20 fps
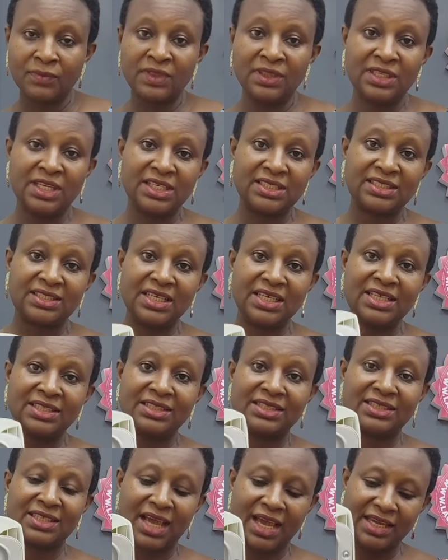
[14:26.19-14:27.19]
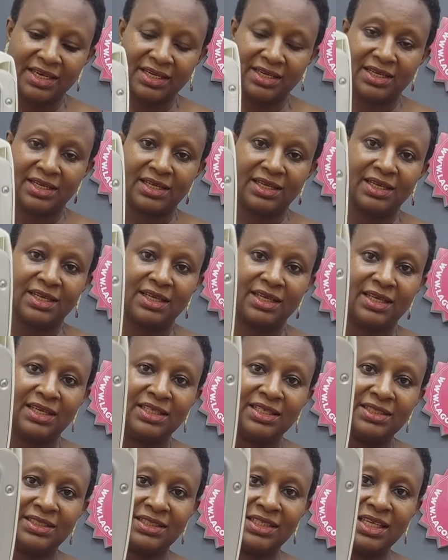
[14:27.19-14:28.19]
This inside
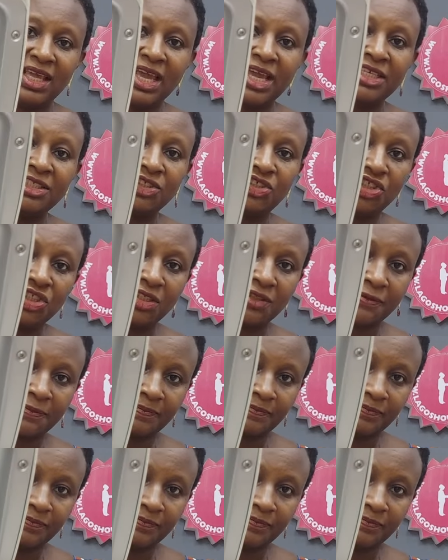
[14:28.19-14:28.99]
is the engine.